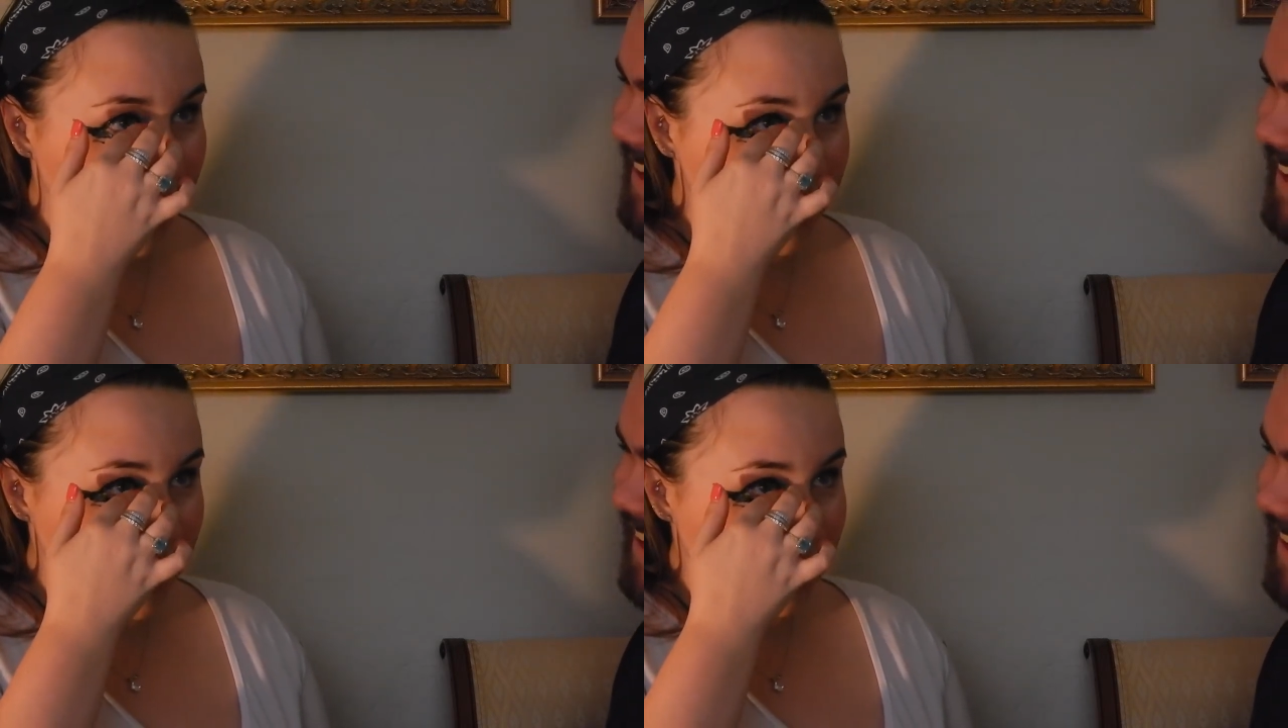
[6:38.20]

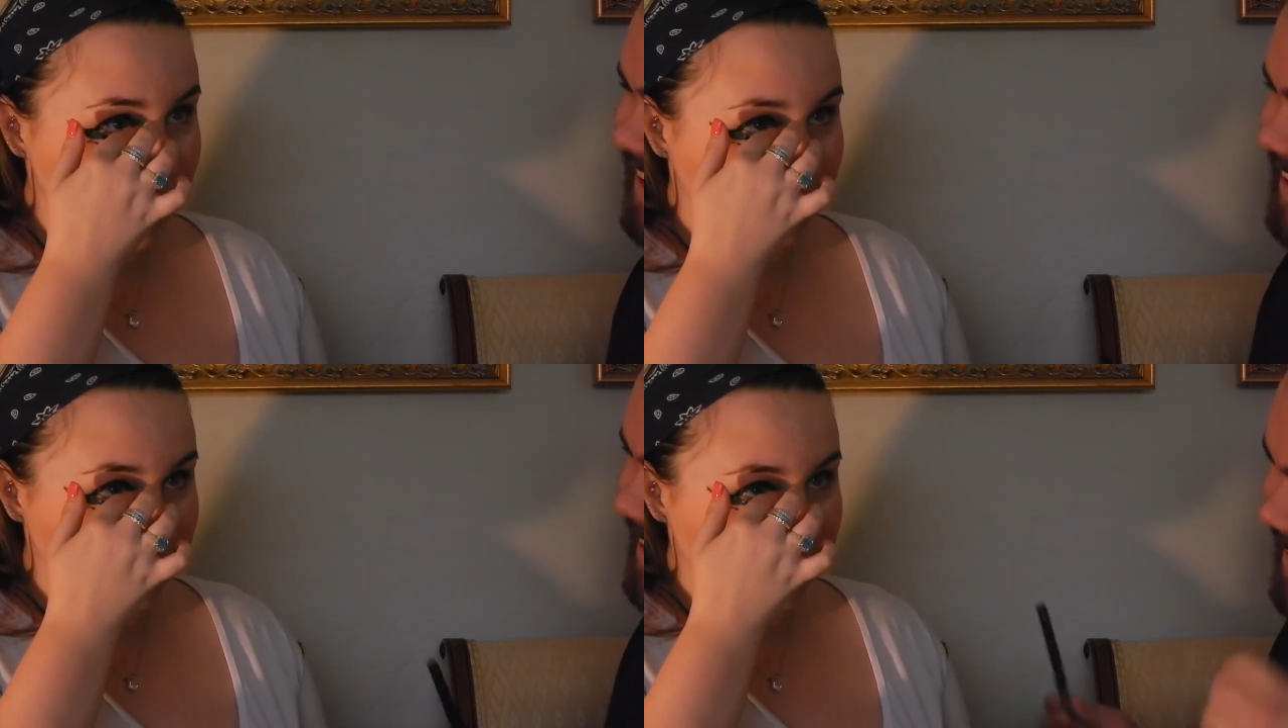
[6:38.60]

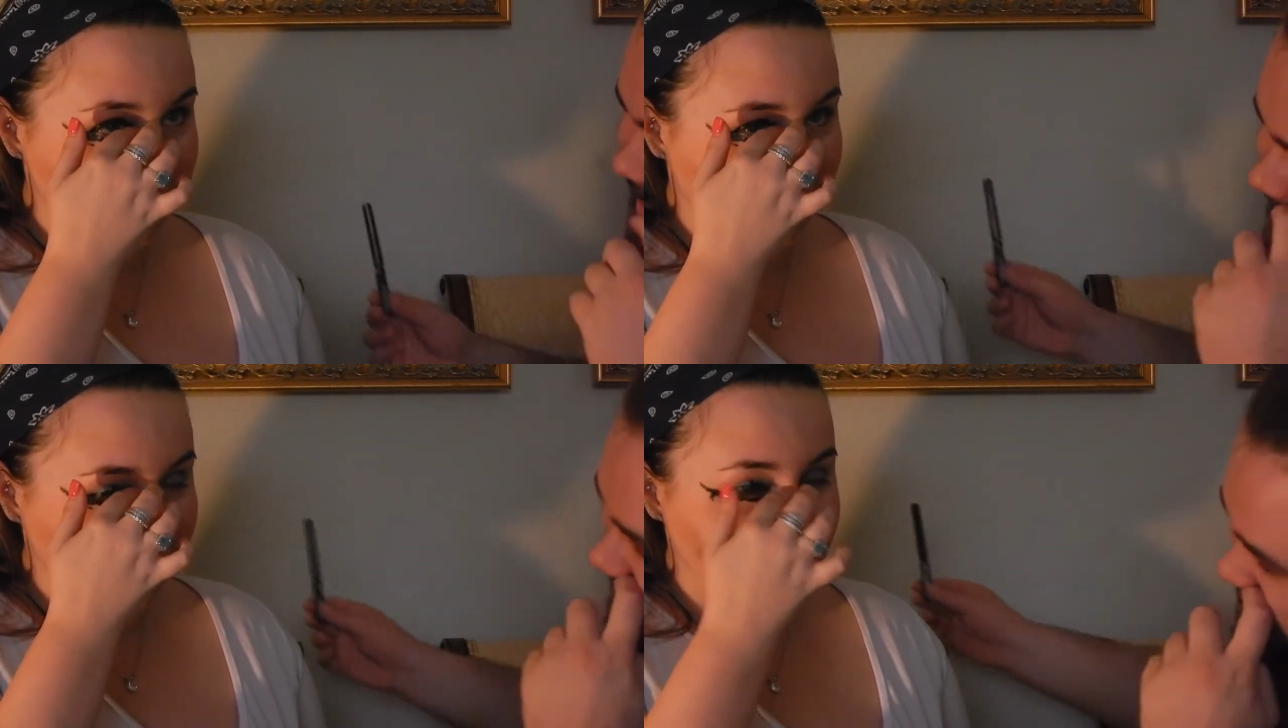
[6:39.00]
No,
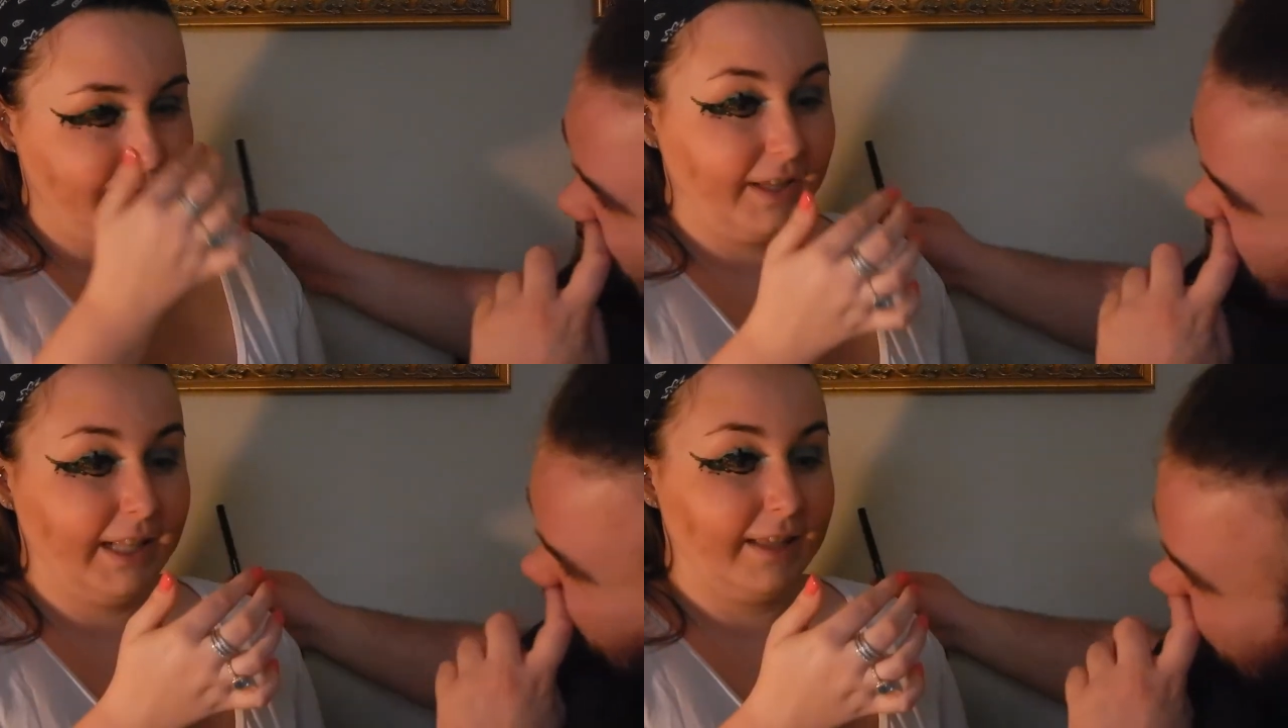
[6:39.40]
I can
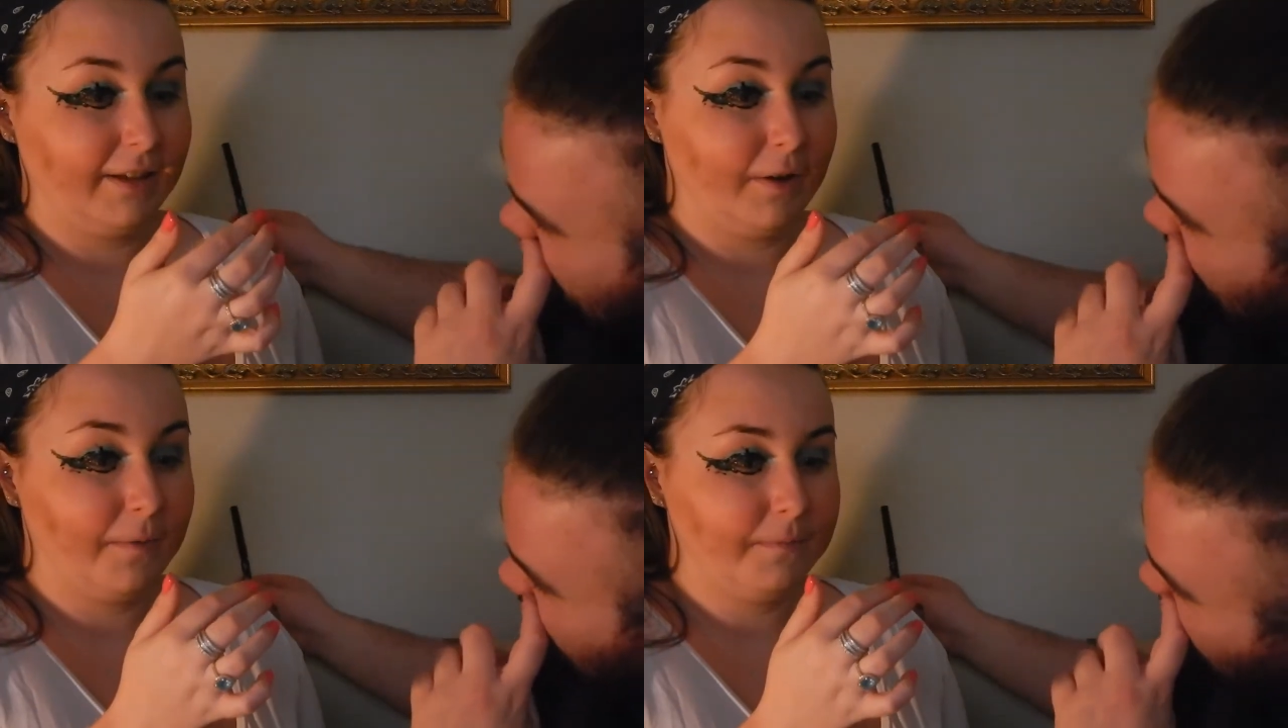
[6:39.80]
feel it
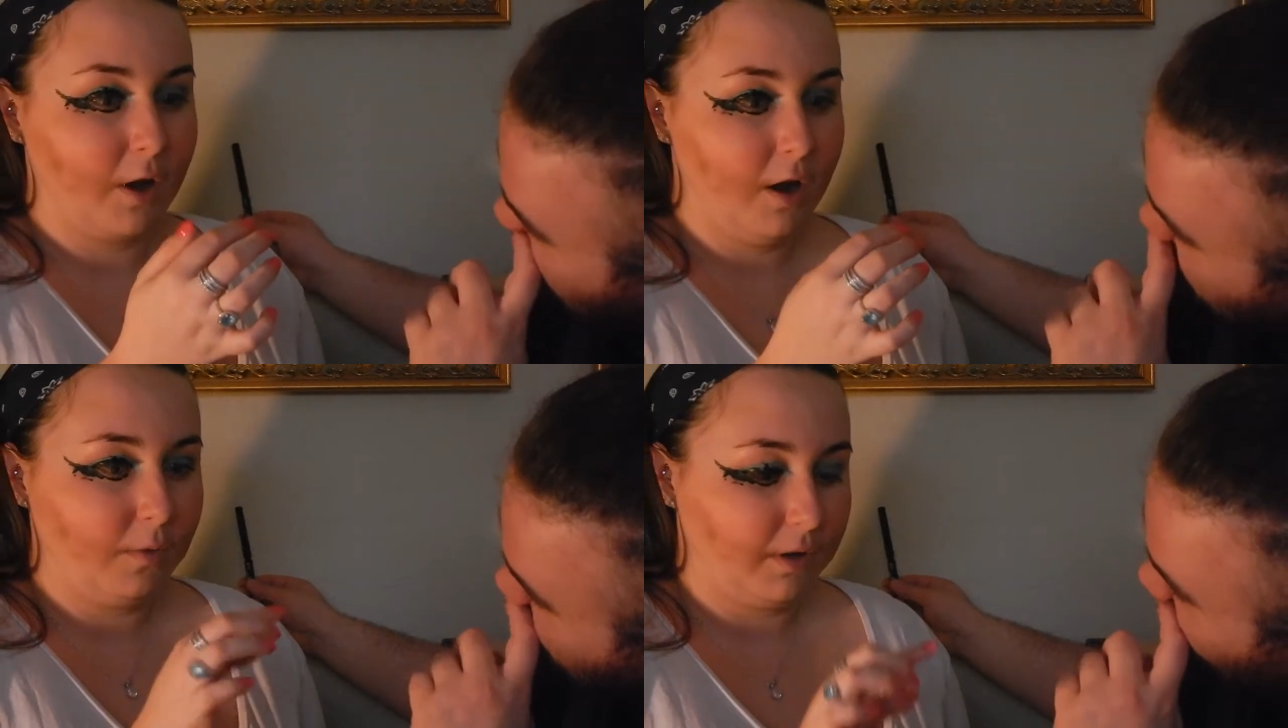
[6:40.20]
though.
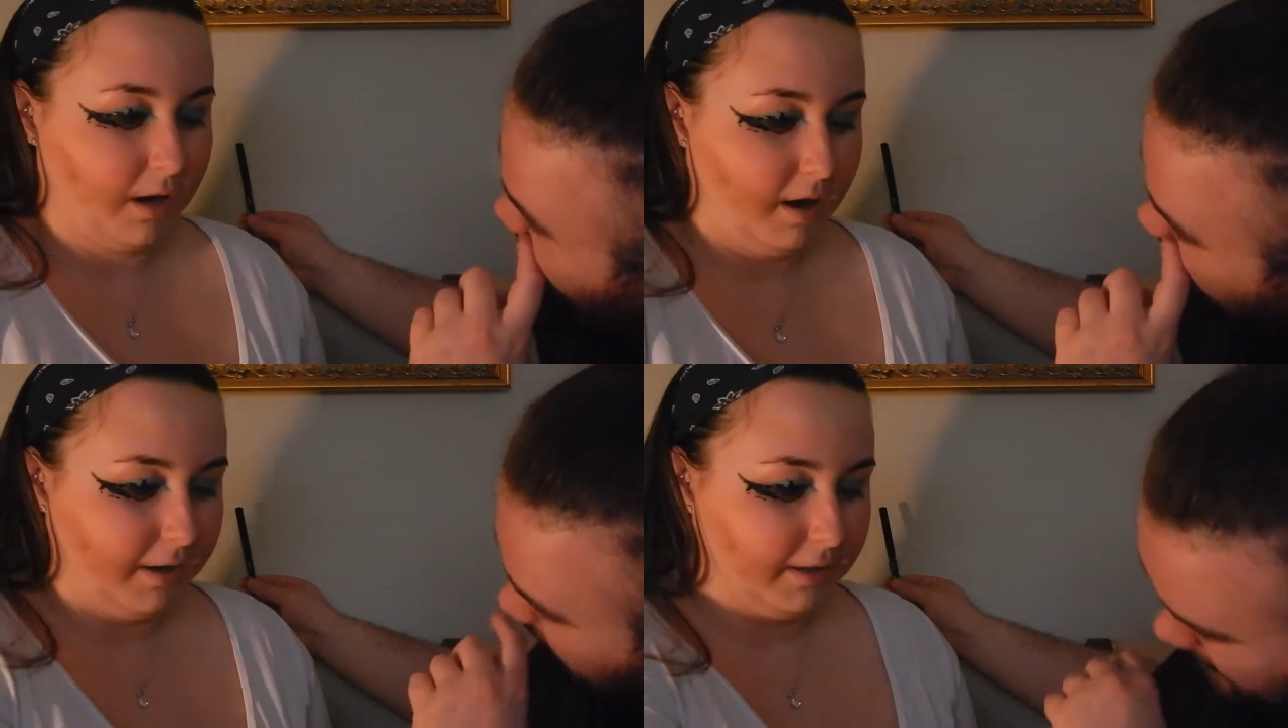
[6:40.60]
Oh
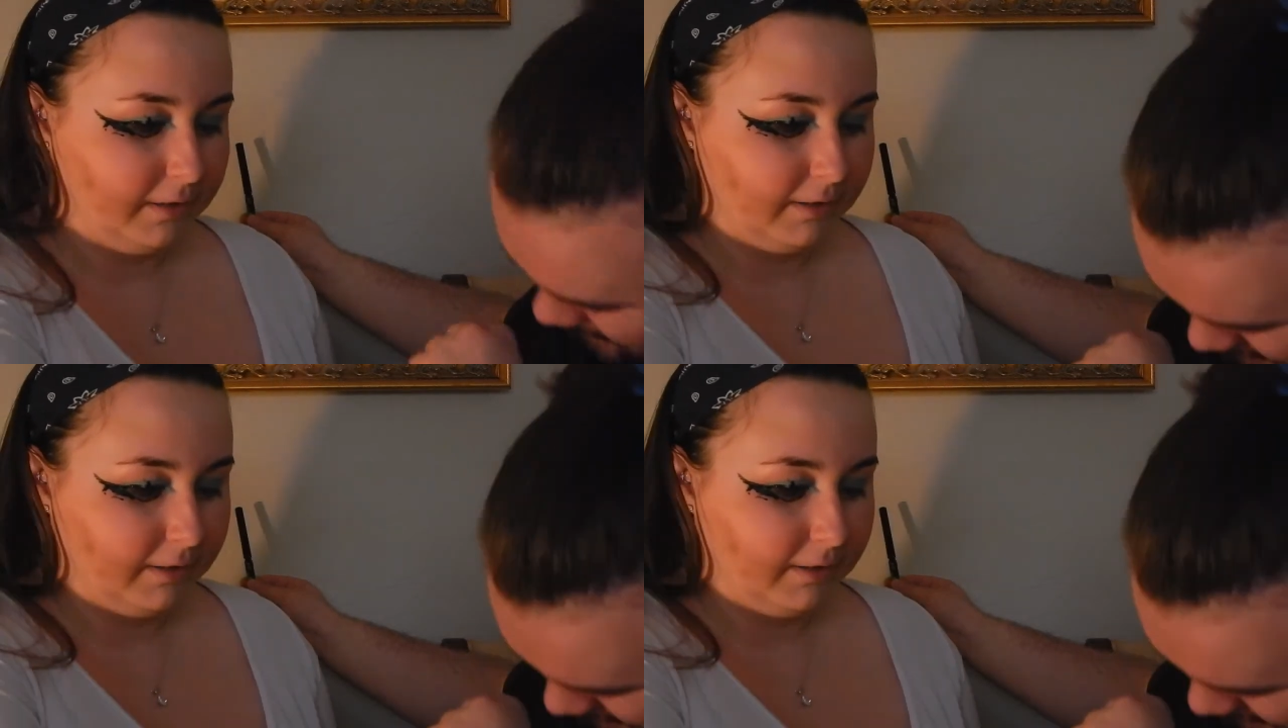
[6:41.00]
God.